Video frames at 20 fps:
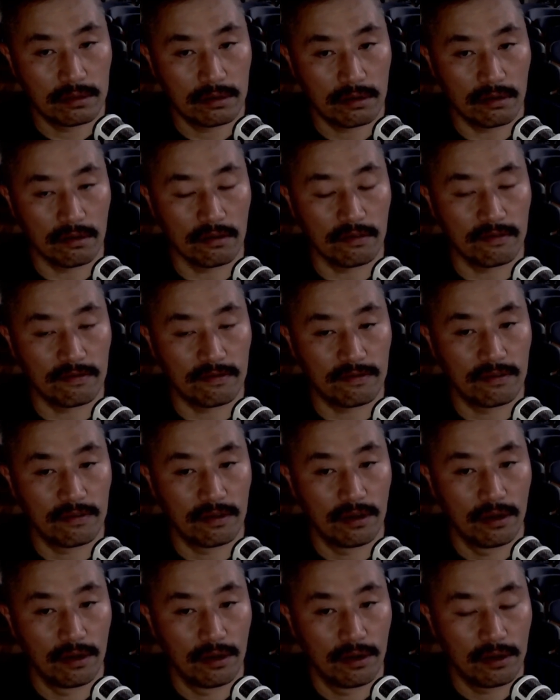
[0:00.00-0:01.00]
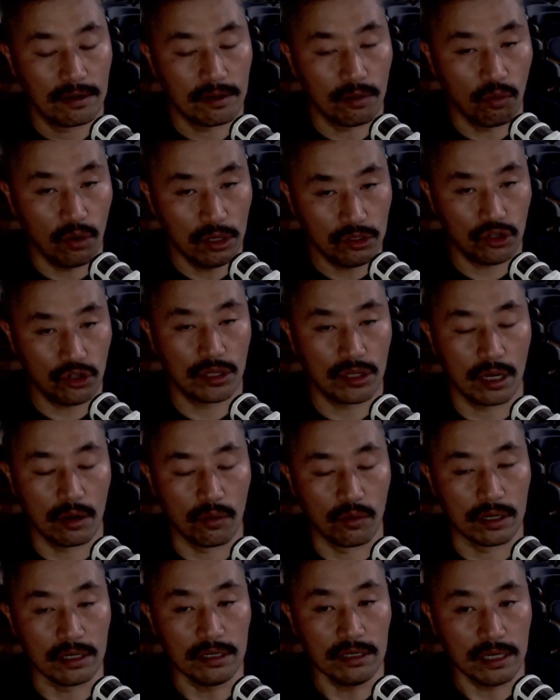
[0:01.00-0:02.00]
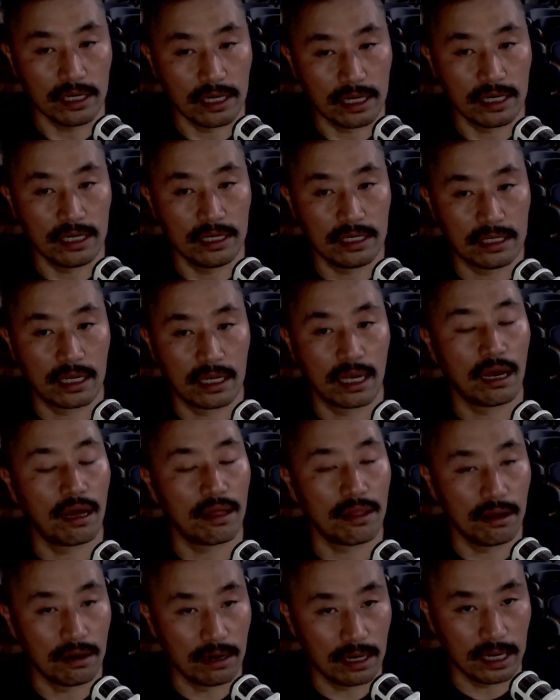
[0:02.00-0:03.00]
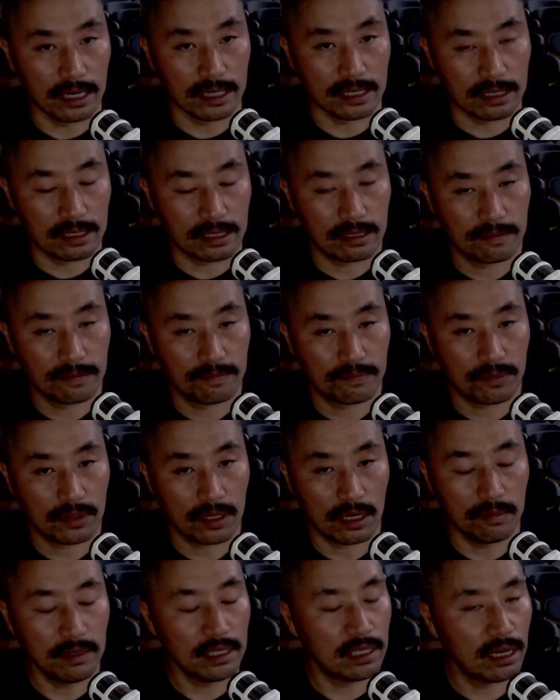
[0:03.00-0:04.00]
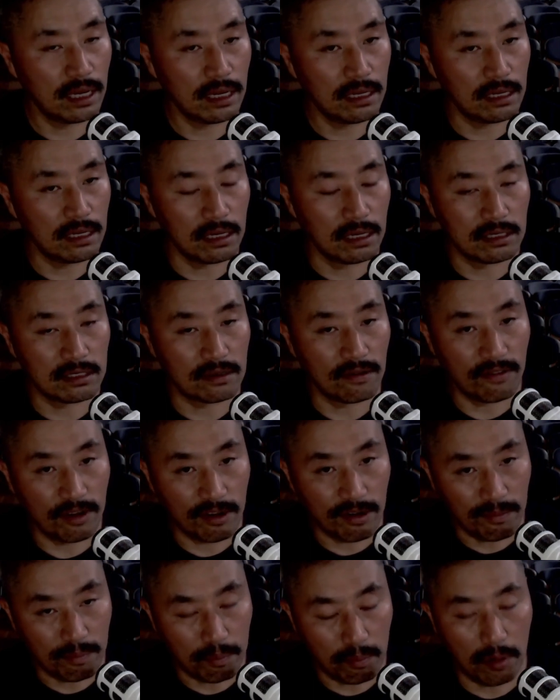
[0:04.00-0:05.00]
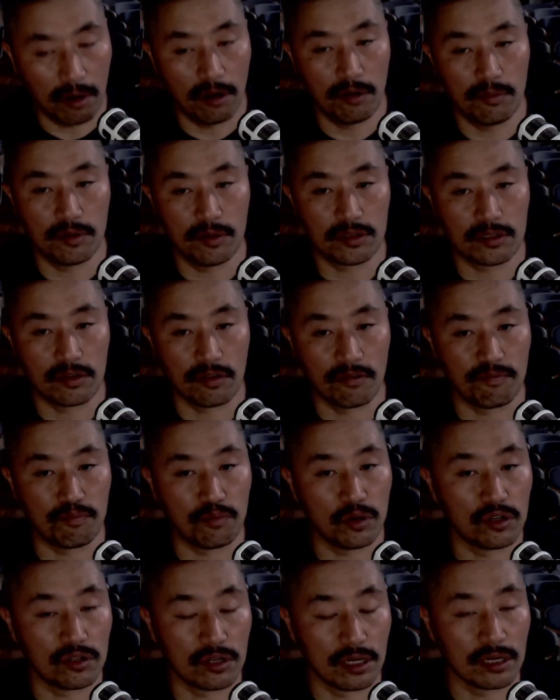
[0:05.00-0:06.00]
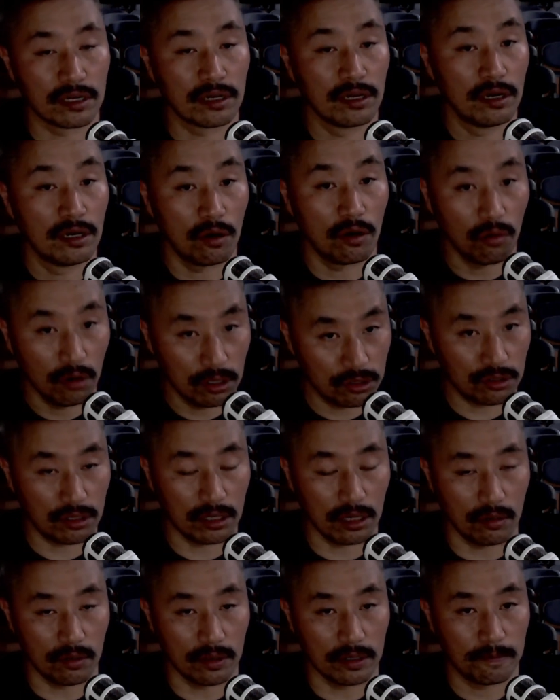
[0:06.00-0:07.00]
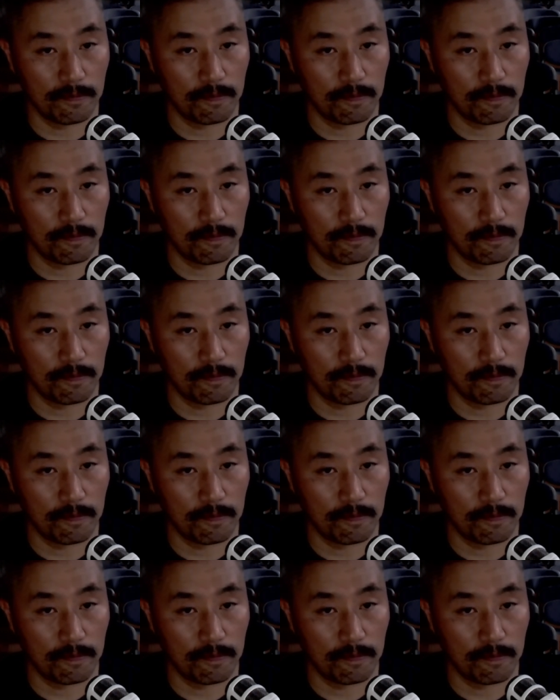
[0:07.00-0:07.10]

of the watchtower is the light. I mean, that is the very purpose of building a watchtower.